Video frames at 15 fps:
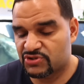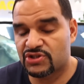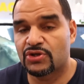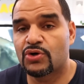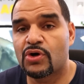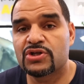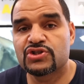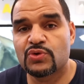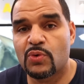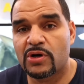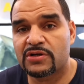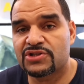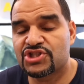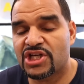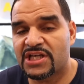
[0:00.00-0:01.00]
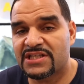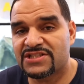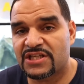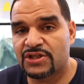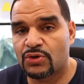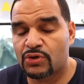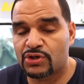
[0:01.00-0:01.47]
still going to water change
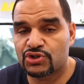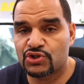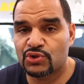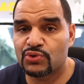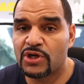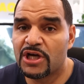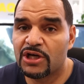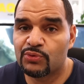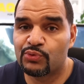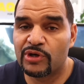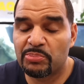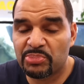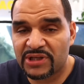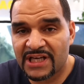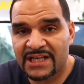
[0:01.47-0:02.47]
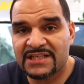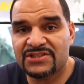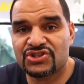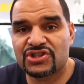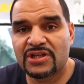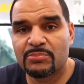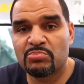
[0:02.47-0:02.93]
in order to
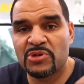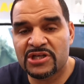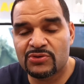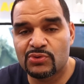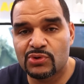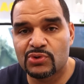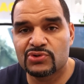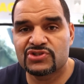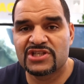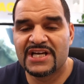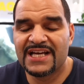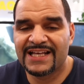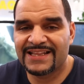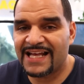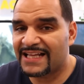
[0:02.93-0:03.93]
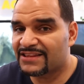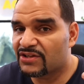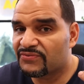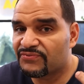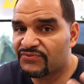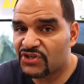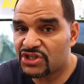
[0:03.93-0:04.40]
replenish the minerals that
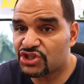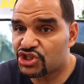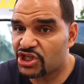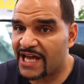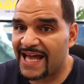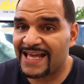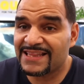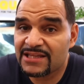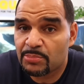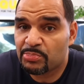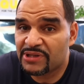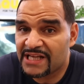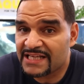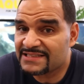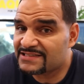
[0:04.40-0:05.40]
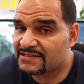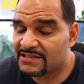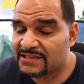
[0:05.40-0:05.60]
the fish and the plants